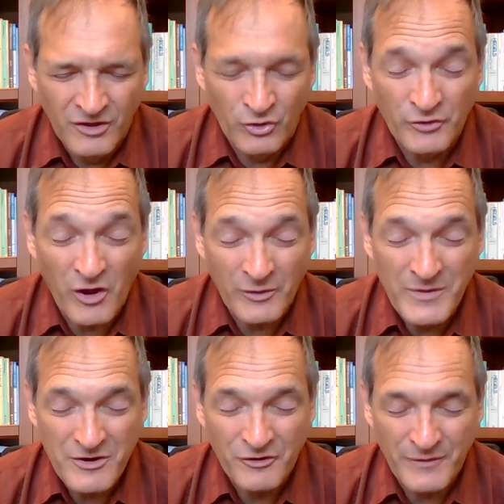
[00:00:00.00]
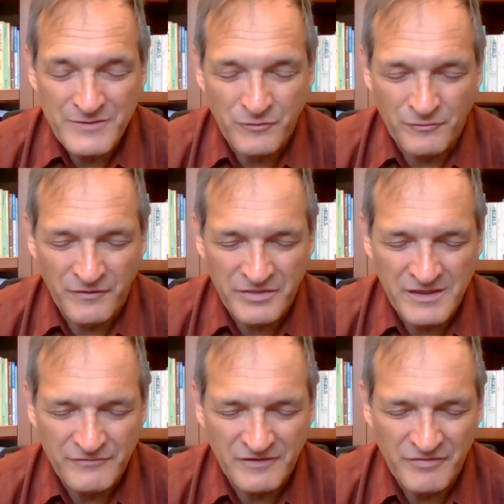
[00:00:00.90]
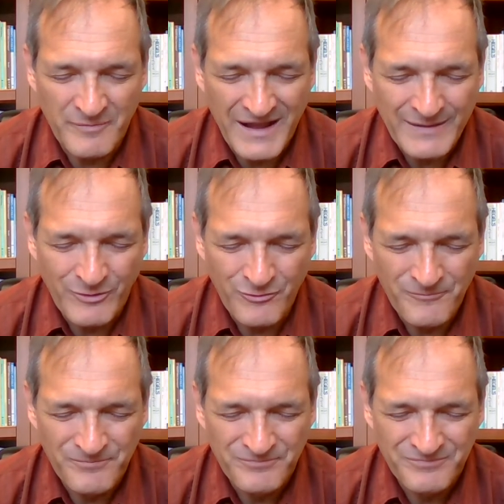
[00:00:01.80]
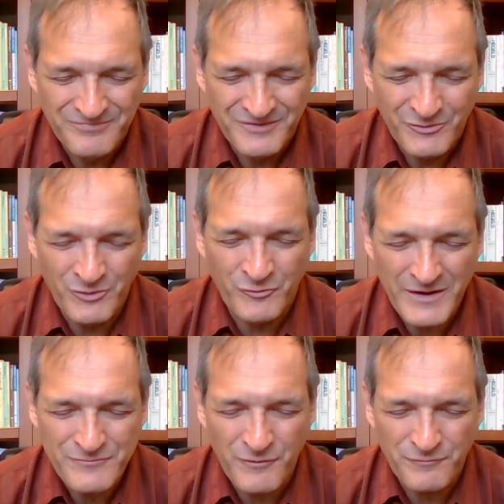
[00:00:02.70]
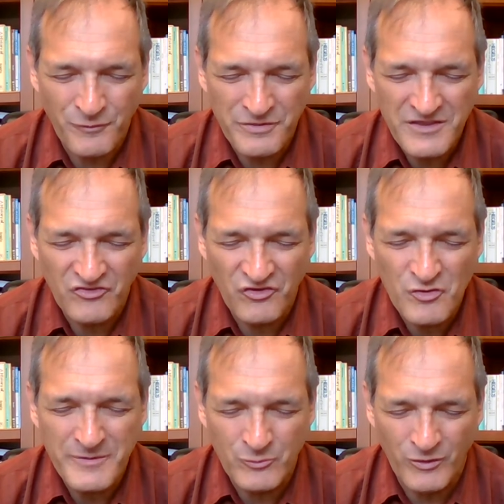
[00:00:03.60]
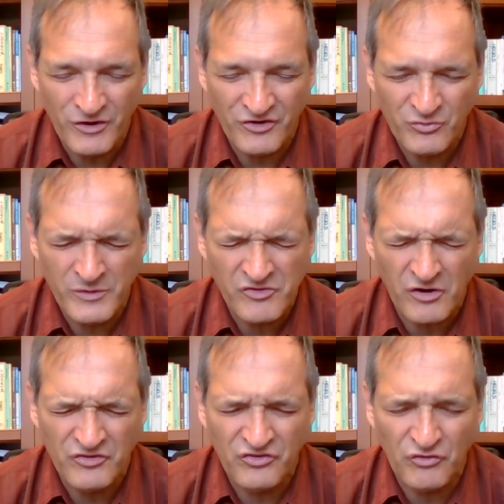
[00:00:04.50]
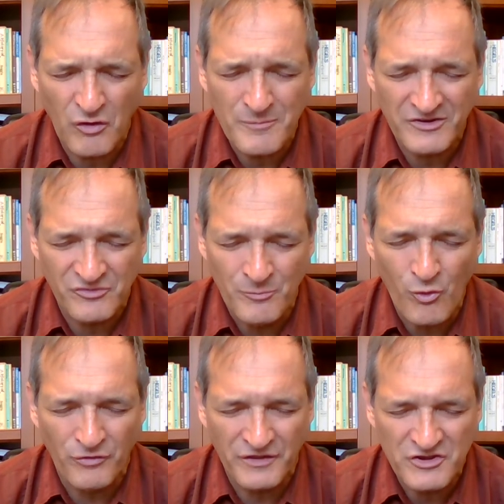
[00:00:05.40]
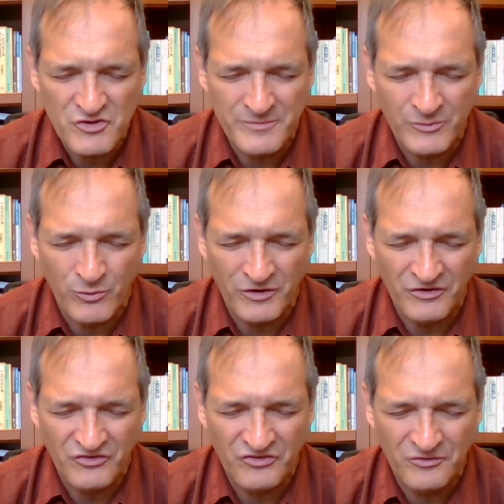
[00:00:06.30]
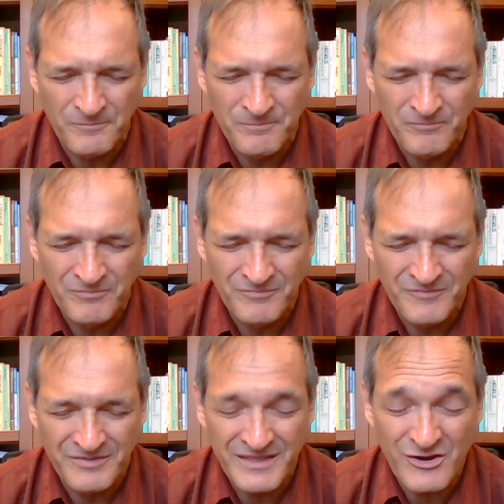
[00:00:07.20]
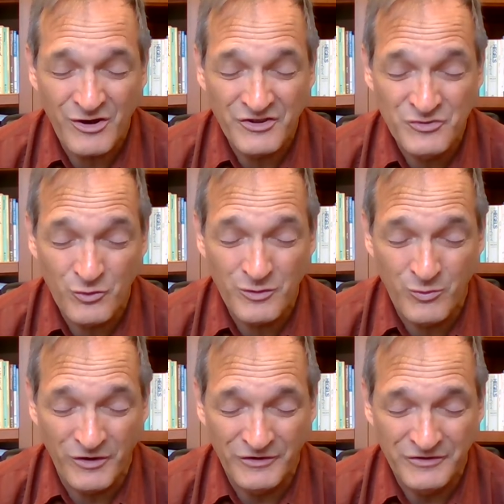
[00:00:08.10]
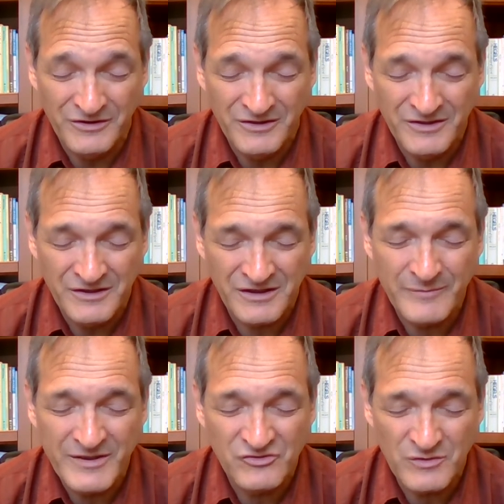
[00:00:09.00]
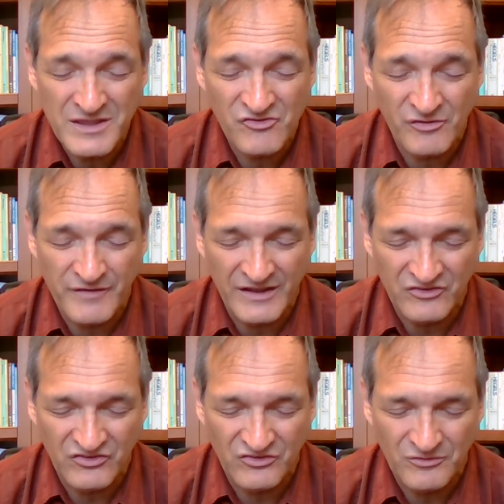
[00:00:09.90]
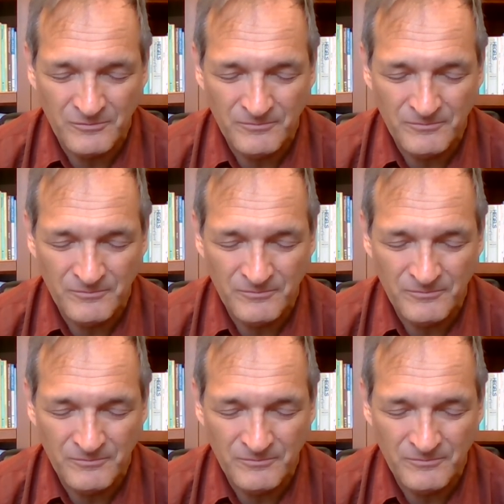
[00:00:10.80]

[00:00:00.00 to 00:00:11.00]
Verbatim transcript: Lord God, we are grateful for the gift of the Bible. We're grateful for these human words, which are so much more than human words. They are your word coming to each of us.